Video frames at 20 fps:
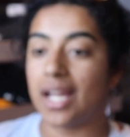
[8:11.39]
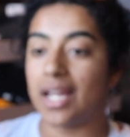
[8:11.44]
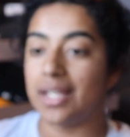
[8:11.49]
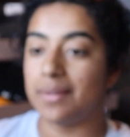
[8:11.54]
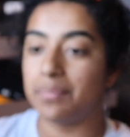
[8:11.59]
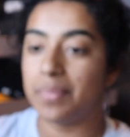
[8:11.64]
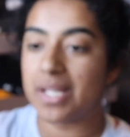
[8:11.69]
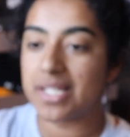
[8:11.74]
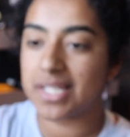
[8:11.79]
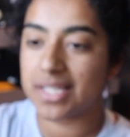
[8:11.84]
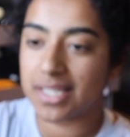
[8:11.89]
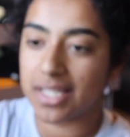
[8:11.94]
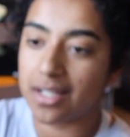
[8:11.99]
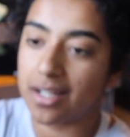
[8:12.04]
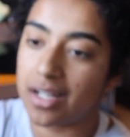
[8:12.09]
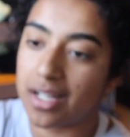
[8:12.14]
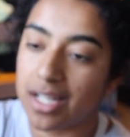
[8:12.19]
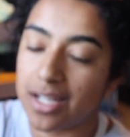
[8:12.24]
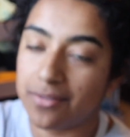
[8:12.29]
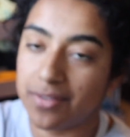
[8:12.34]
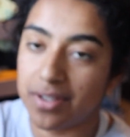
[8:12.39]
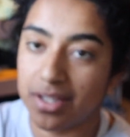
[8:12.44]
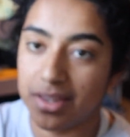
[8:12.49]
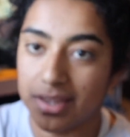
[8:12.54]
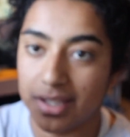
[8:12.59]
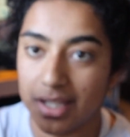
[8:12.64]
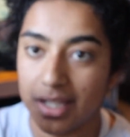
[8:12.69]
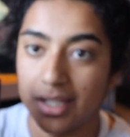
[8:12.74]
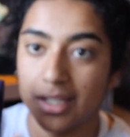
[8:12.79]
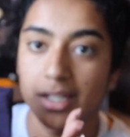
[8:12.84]
I basically got
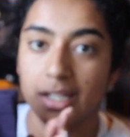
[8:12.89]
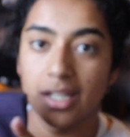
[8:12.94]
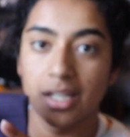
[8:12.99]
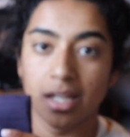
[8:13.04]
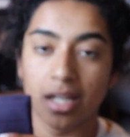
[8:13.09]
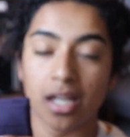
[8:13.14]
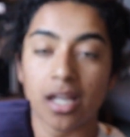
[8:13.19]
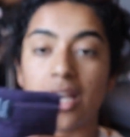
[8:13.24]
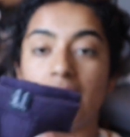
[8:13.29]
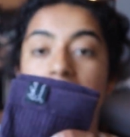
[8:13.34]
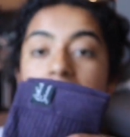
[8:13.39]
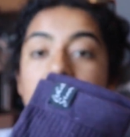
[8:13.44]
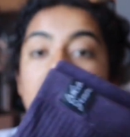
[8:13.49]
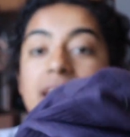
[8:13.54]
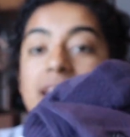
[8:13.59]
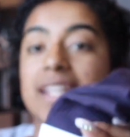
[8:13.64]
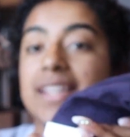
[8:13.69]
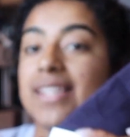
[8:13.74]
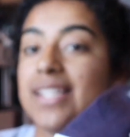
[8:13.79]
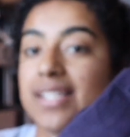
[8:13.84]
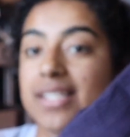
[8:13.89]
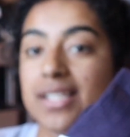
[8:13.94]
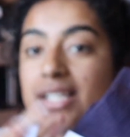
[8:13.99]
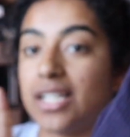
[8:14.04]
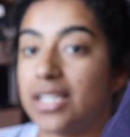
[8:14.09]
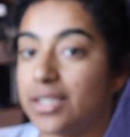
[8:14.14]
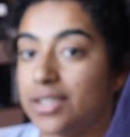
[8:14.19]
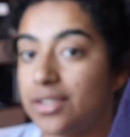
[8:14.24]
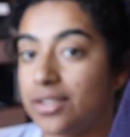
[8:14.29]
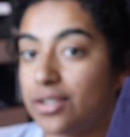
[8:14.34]
everything in this
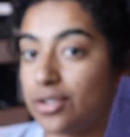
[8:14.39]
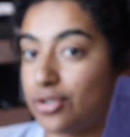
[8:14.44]
color,